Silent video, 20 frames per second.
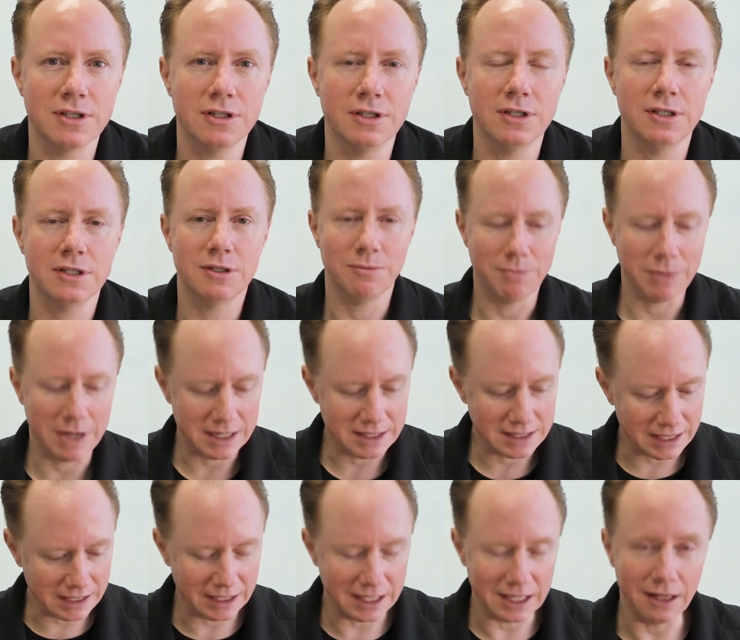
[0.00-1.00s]
to
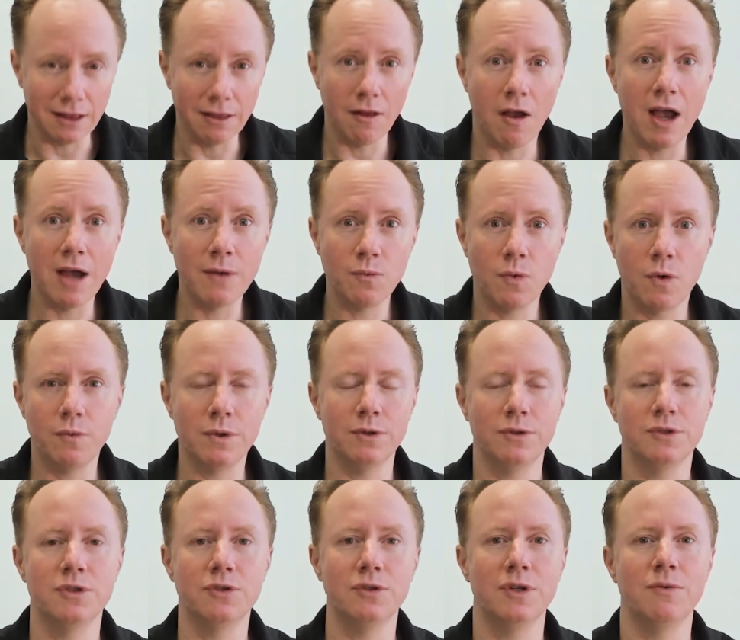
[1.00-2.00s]
basically align what we
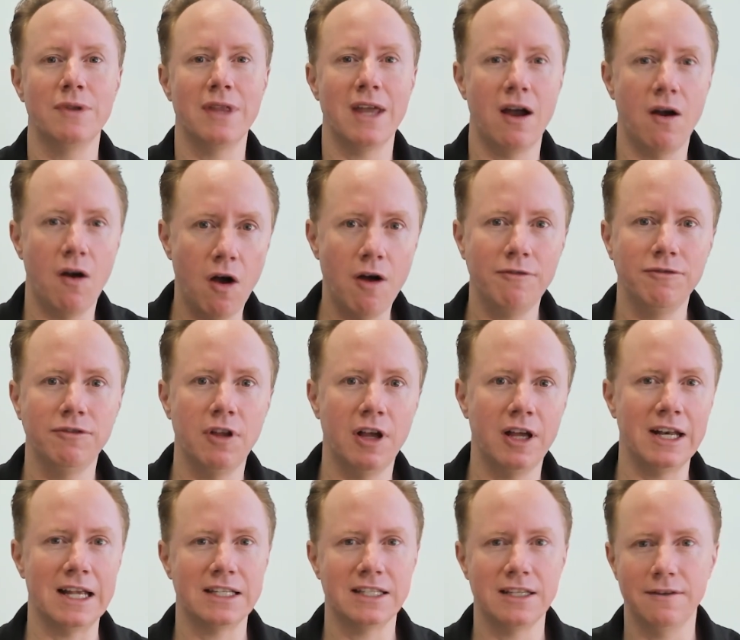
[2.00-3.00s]
were doing with our
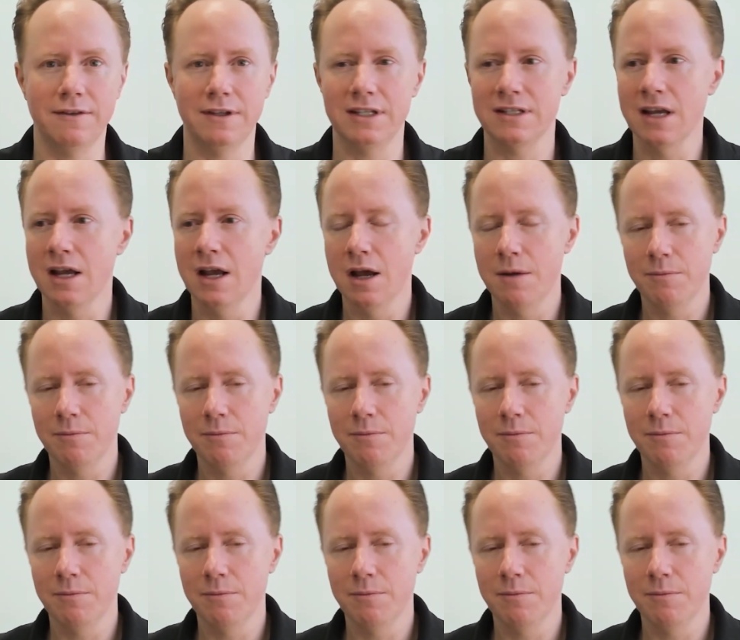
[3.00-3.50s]
offline activities,